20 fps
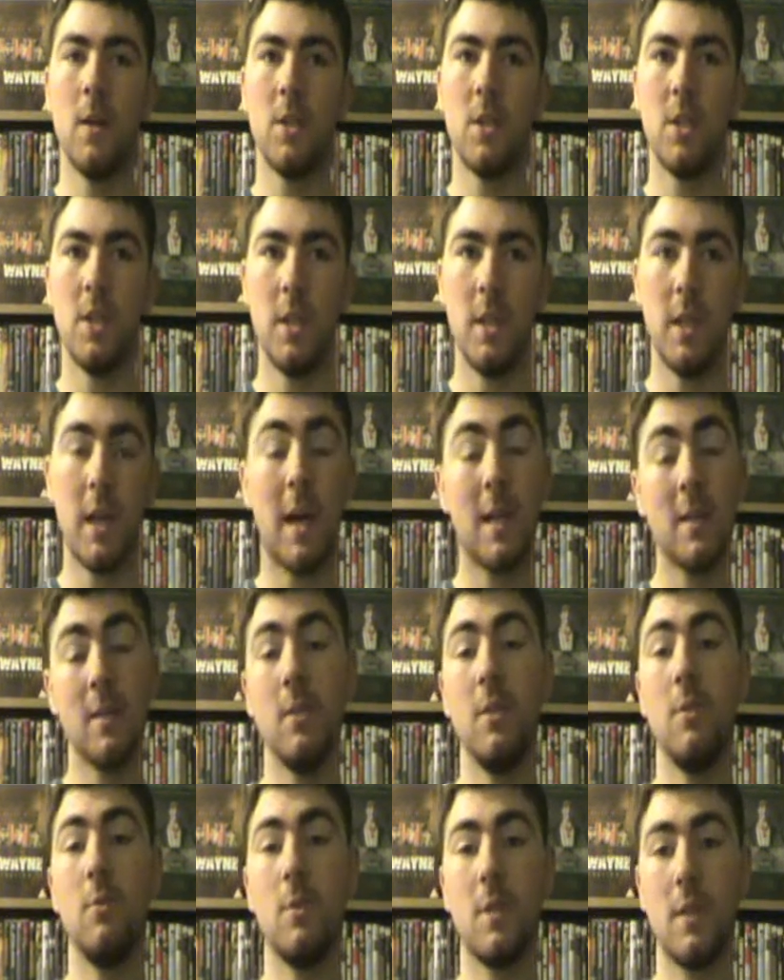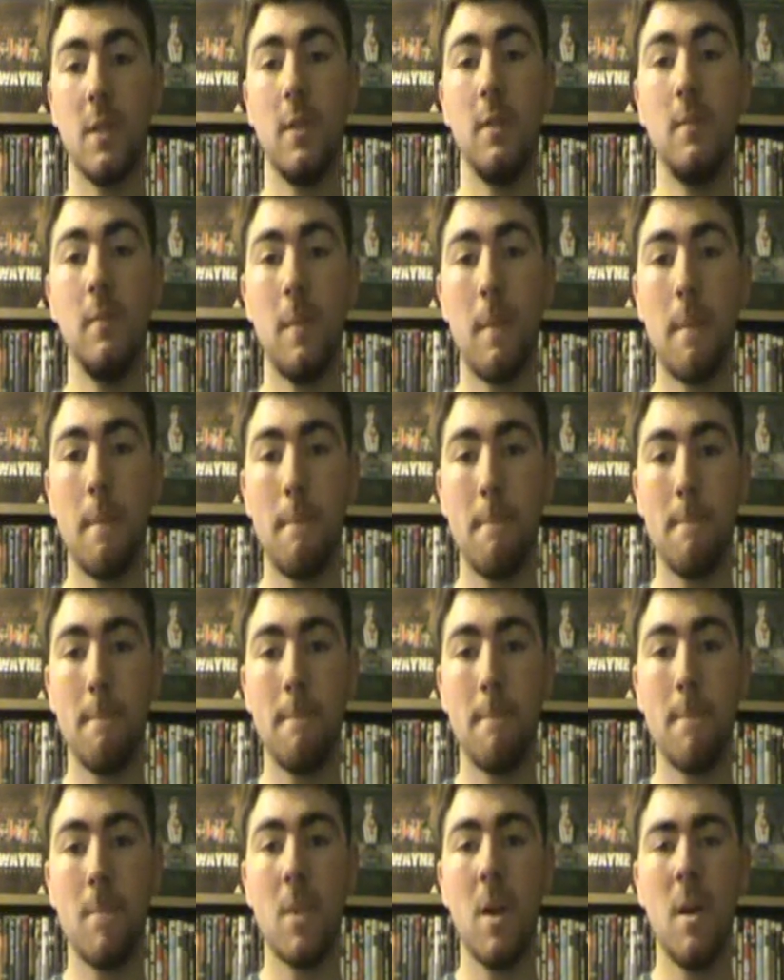She has a nude scene,
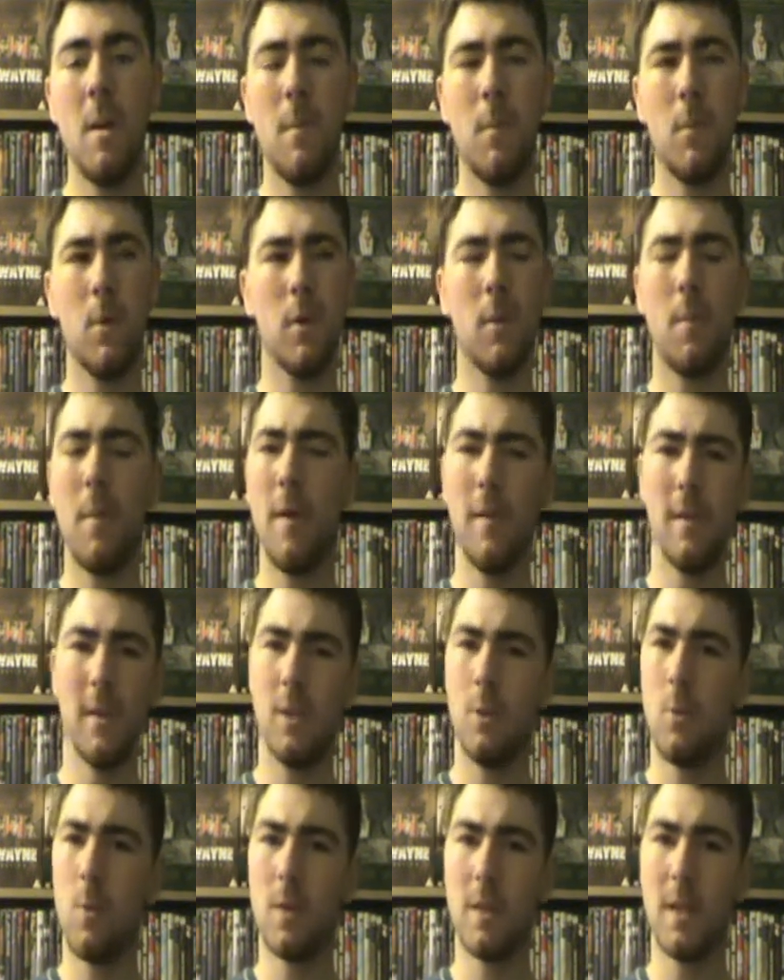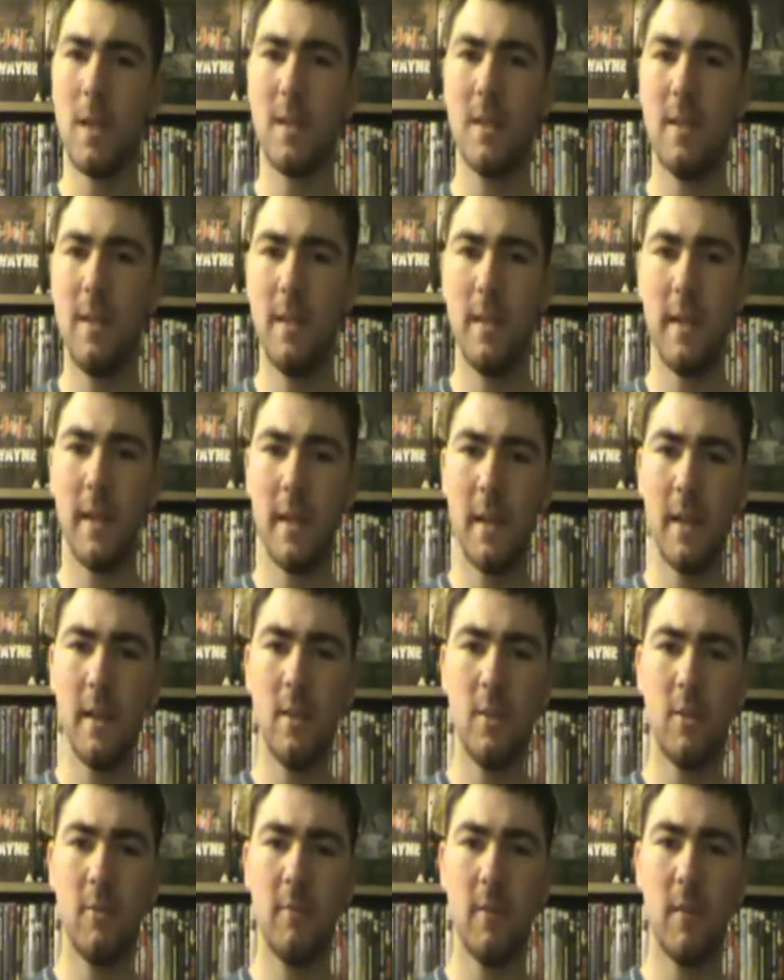but apparently she wasn't actually
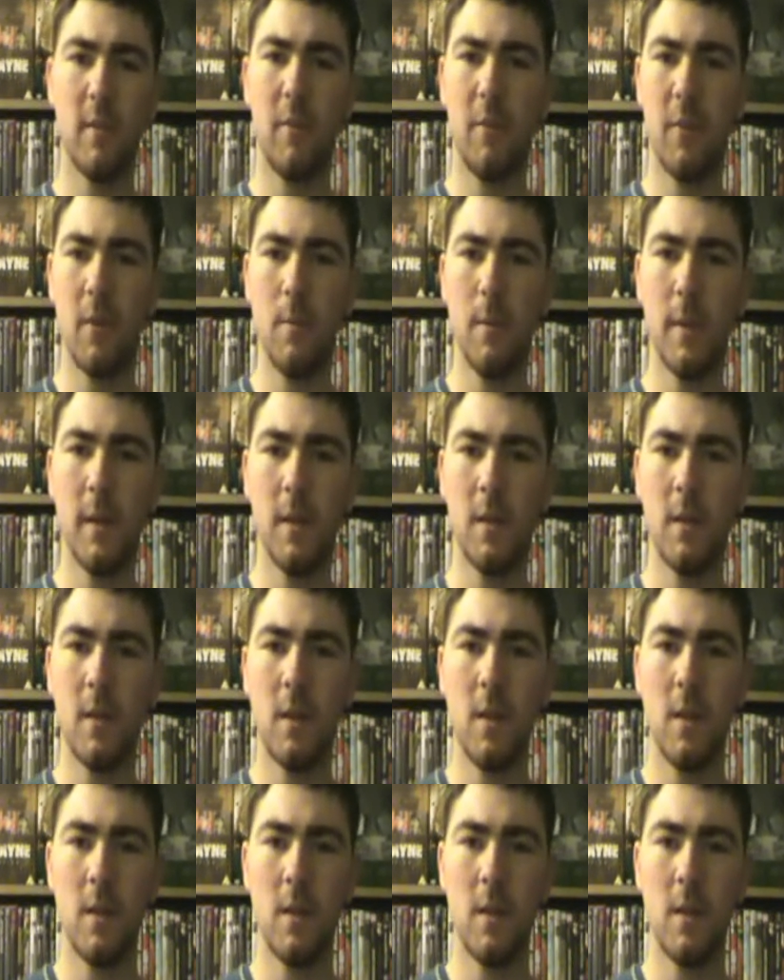naked during the filming.